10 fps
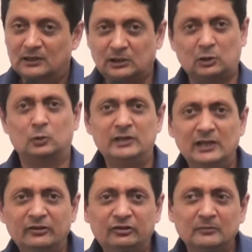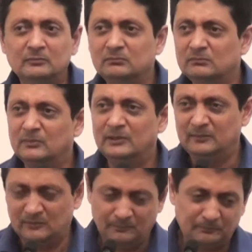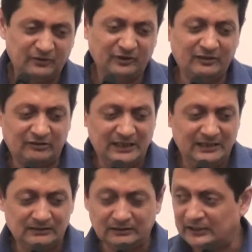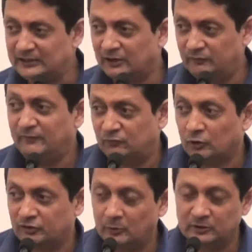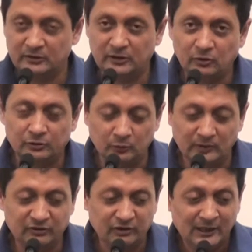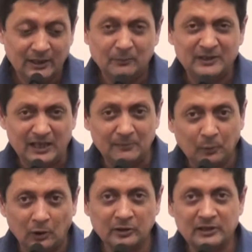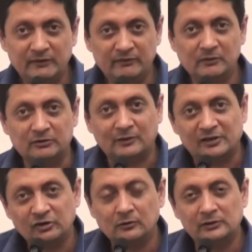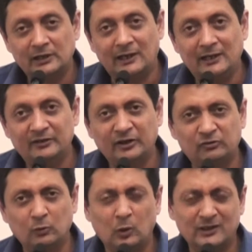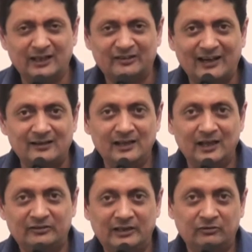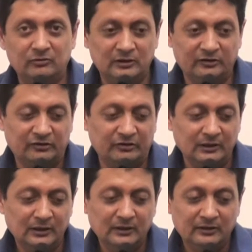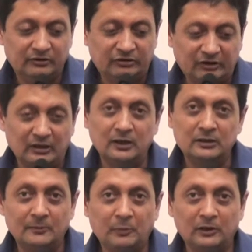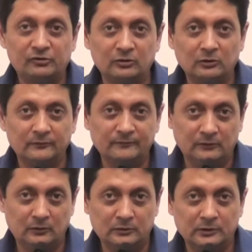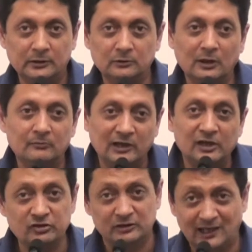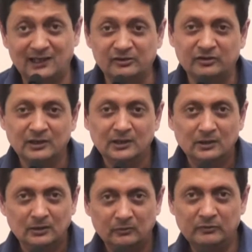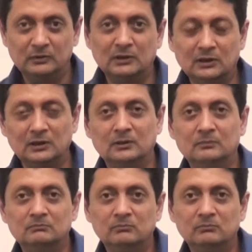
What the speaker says: Cronyism, precisely the thing that we've talked about in the document, but importantly, we were thrashing out the ideas as to what exactly has led to this sudden departure of Dr. Raghuram Rajan, and we were